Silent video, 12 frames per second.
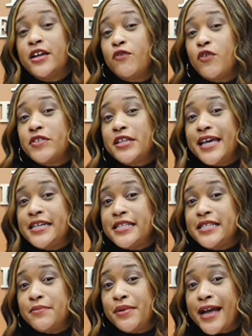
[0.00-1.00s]
Now, for the
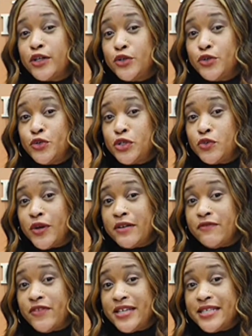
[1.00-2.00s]
latest in Black news, you
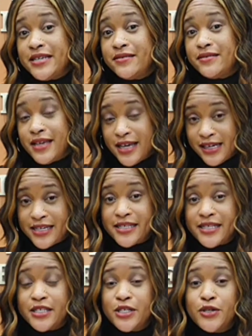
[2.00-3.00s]
want to visit
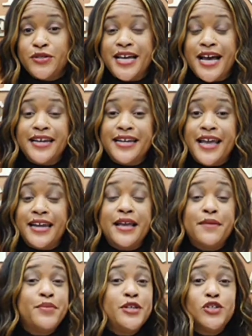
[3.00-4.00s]
lasentinel.net
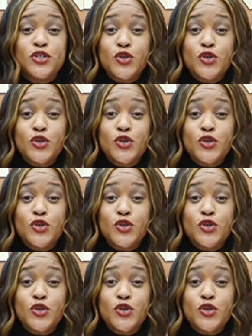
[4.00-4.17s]
and be